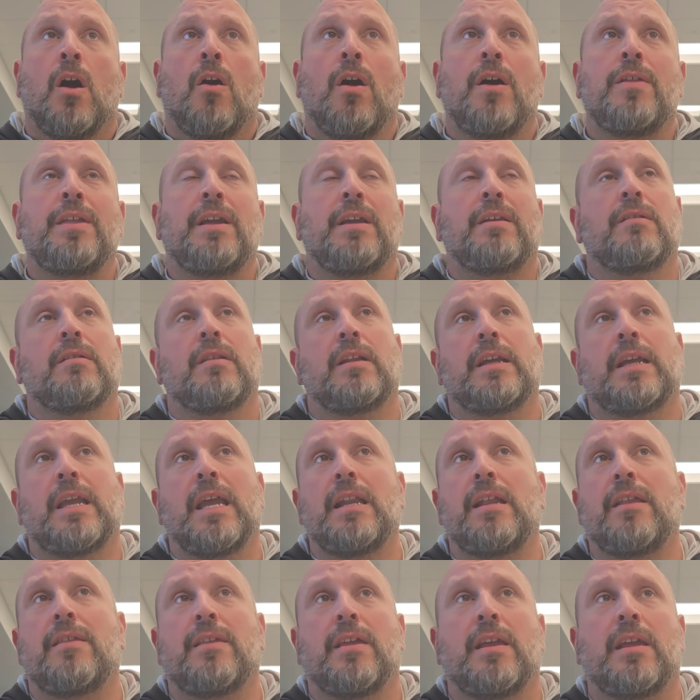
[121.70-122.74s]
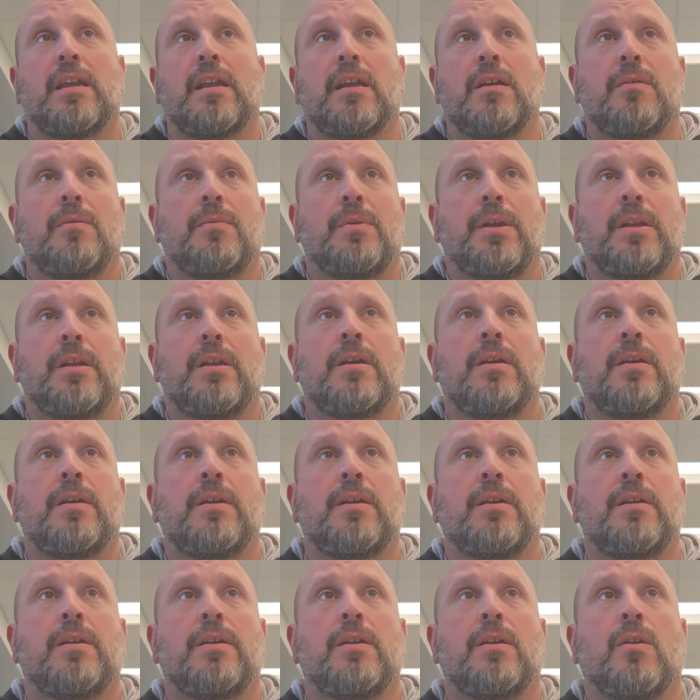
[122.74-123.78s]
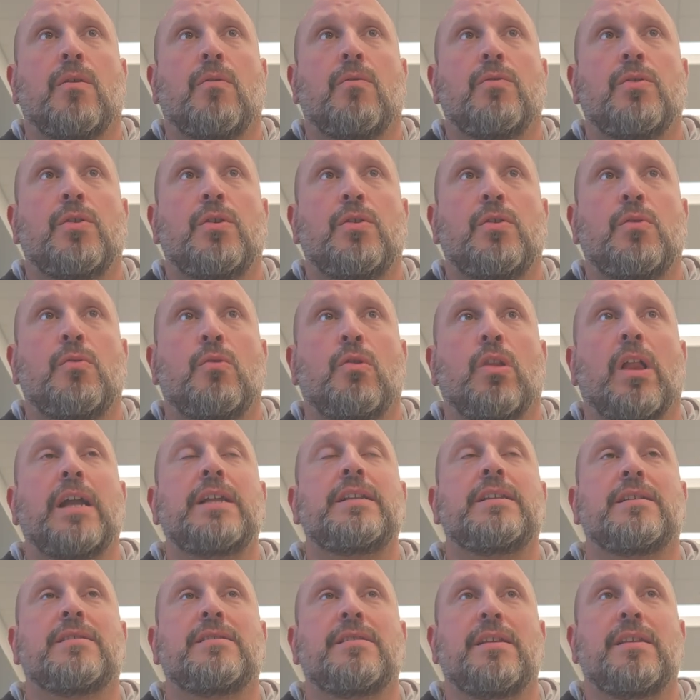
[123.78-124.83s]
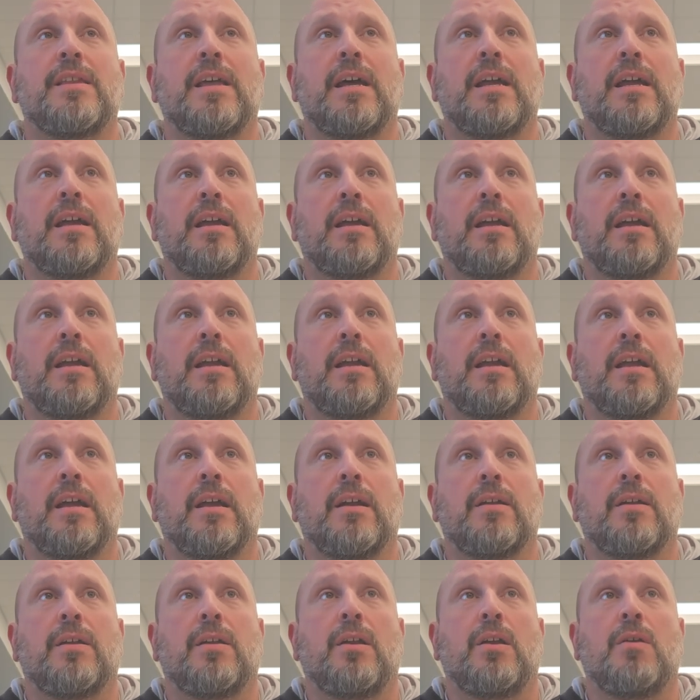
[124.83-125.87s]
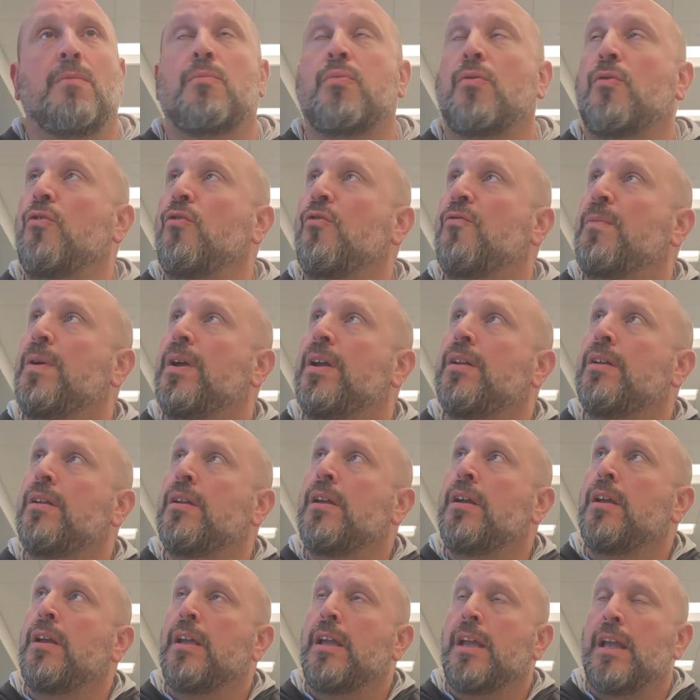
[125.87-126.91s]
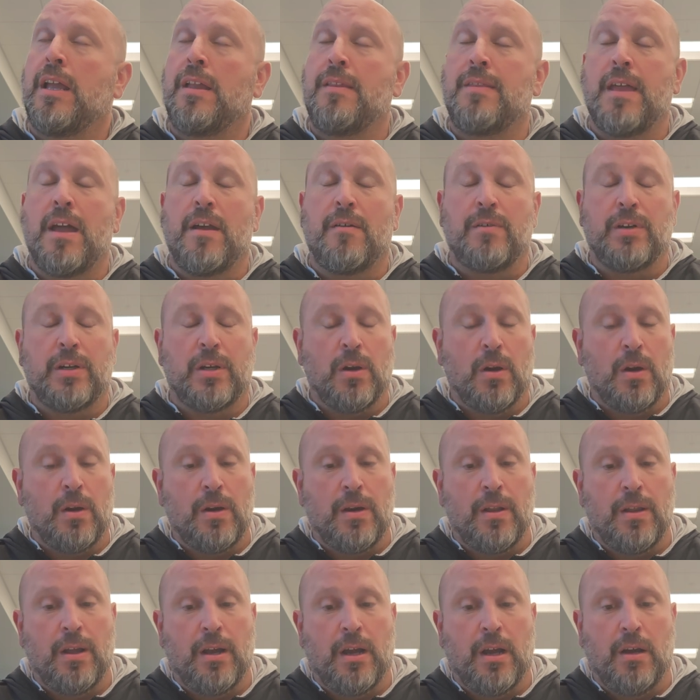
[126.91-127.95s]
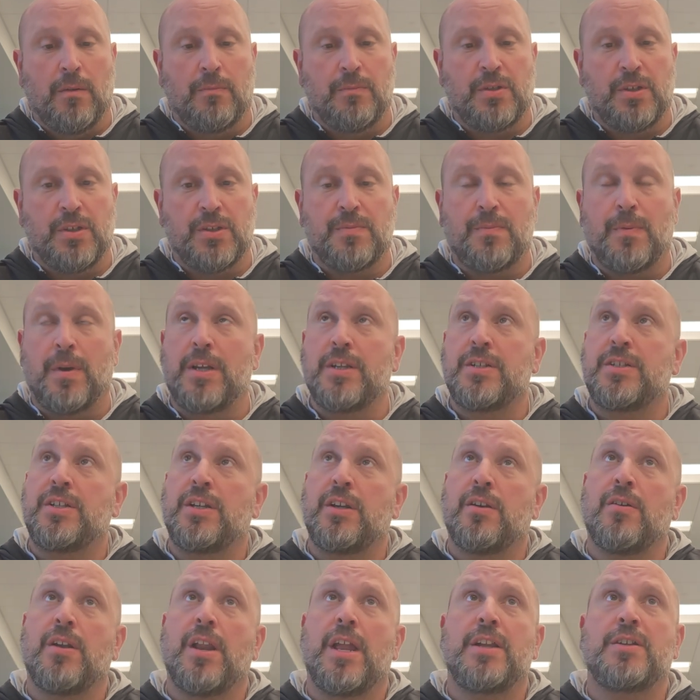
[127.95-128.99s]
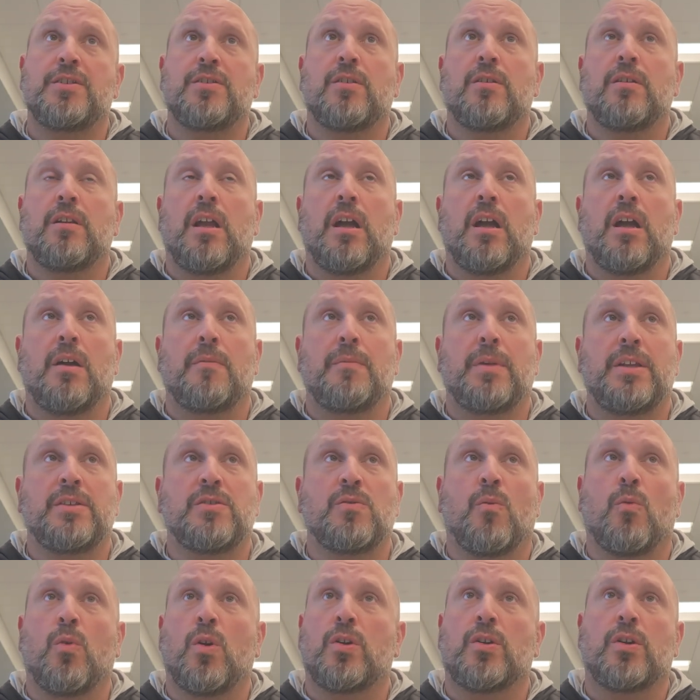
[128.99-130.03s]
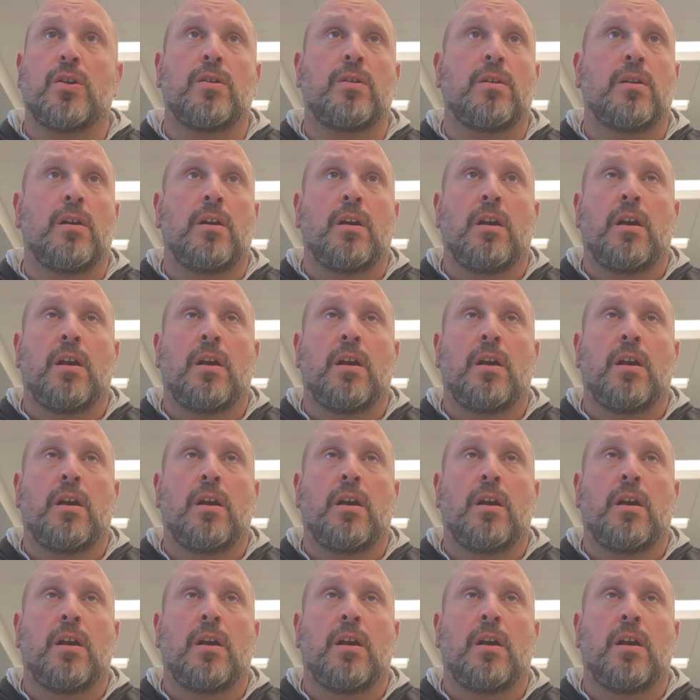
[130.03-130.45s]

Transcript: I think, like anything, I mean, you know, you like to see that improvement in that regard, just by sheer nature. He's a worker,